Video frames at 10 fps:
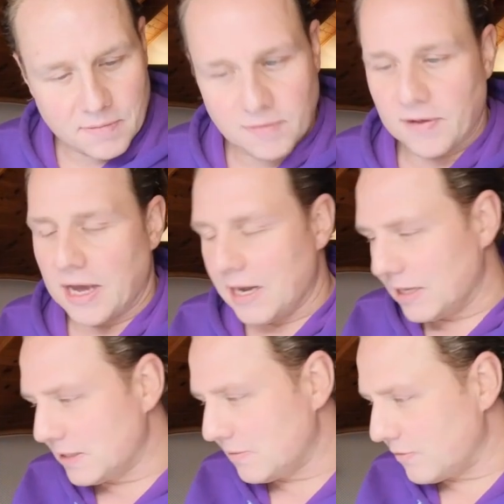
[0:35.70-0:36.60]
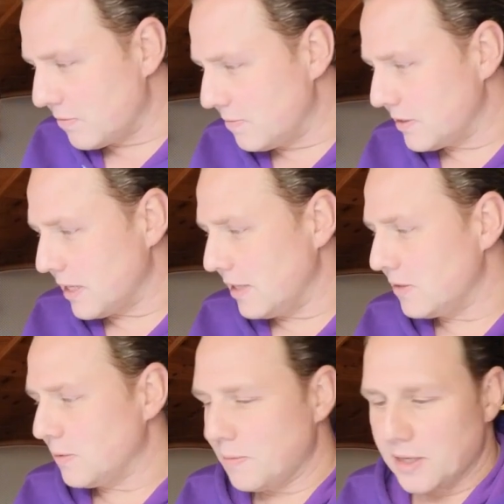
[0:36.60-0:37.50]
with Alex from Scale
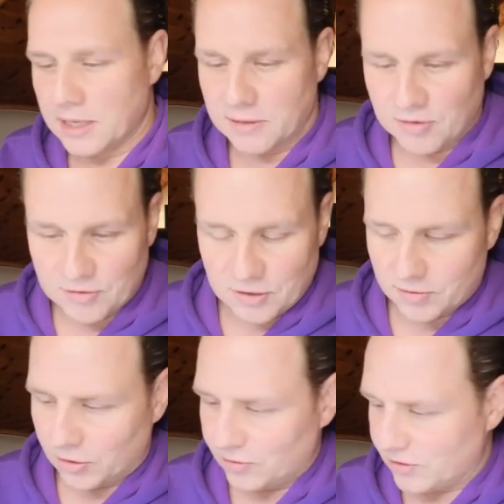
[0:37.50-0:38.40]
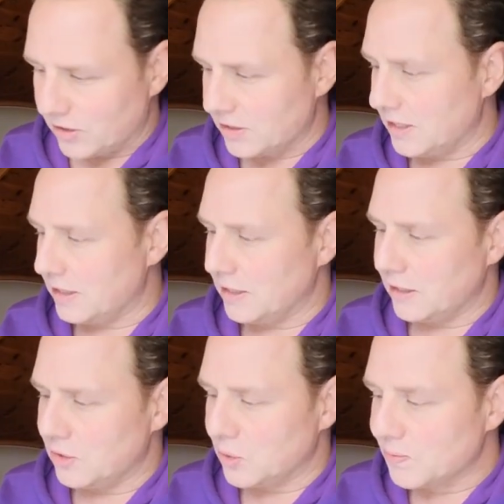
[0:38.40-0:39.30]
Swimming, and with Jan Wolfgarten I did
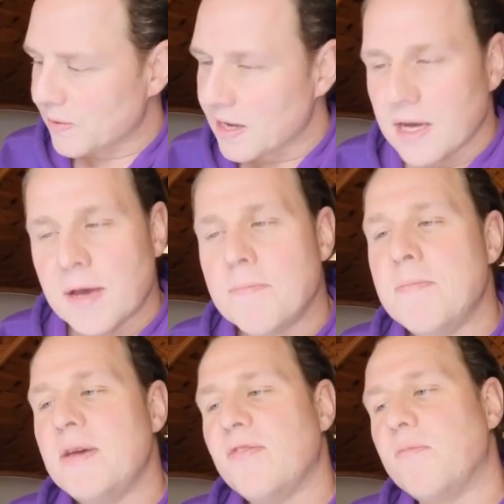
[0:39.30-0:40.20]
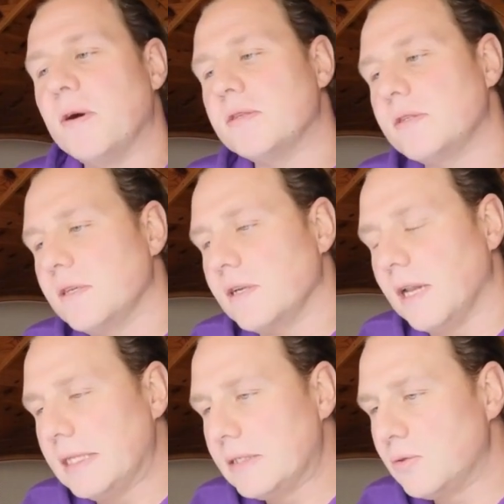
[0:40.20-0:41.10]
it too. Myth busting.
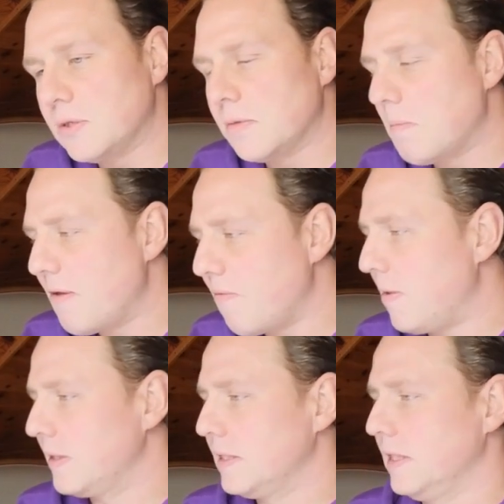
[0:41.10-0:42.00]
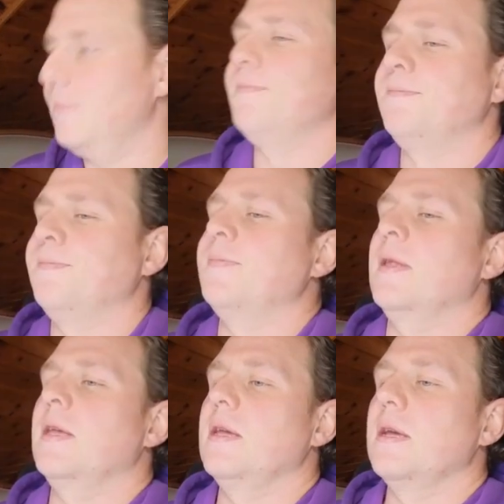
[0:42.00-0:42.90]
Let's do some myth busting.
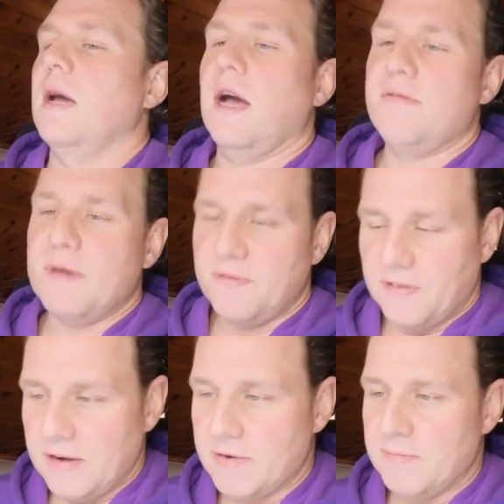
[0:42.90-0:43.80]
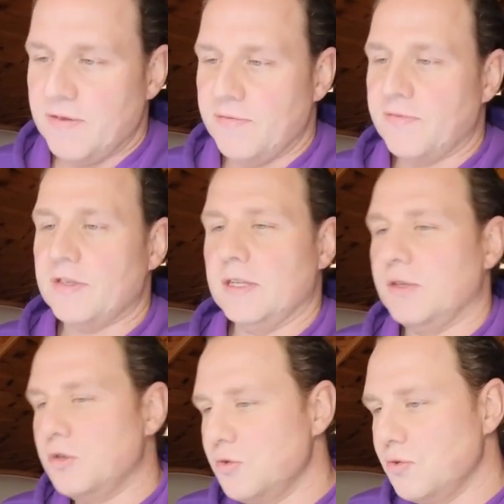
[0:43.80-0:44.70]
I have my favorite myths,
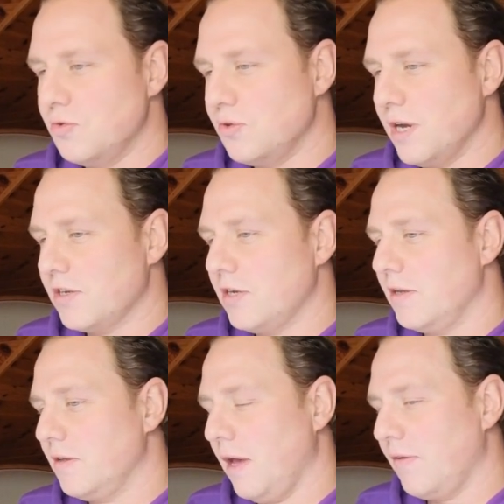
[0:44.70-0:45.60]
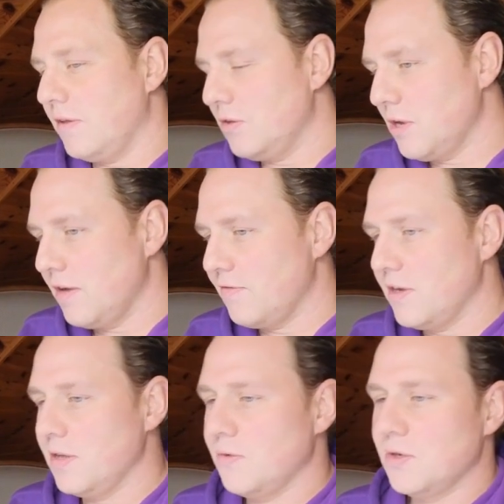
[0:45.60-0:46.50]
and you actually, I think you have
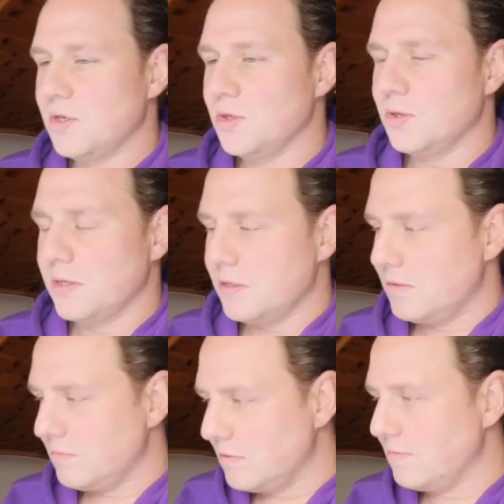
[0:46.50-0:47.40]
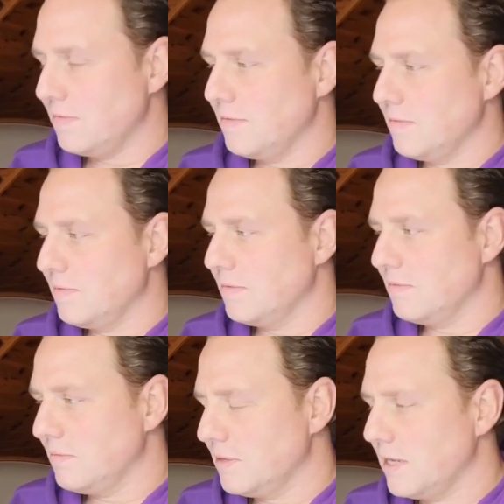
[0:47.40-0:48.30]
another one too. And
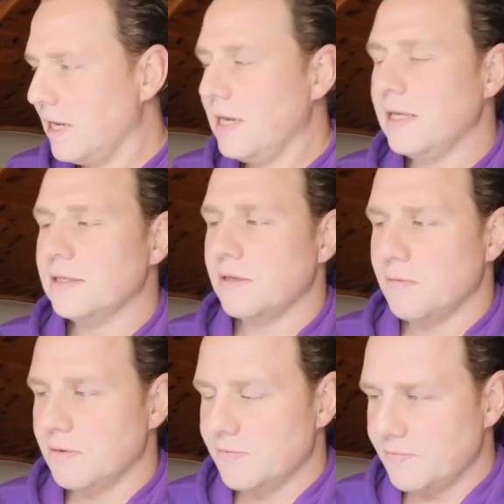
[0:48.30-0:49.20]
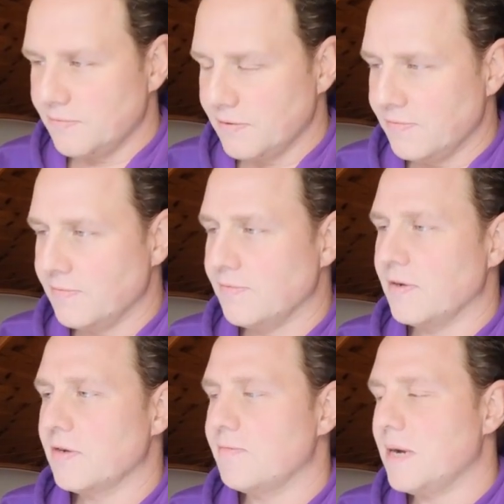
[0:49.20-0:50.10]
let's start with
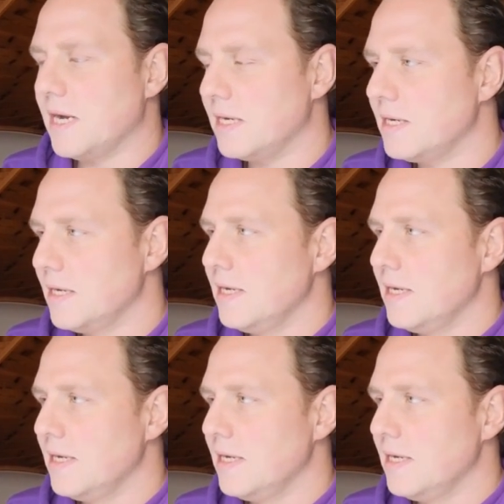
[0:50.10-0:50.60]
one of mine.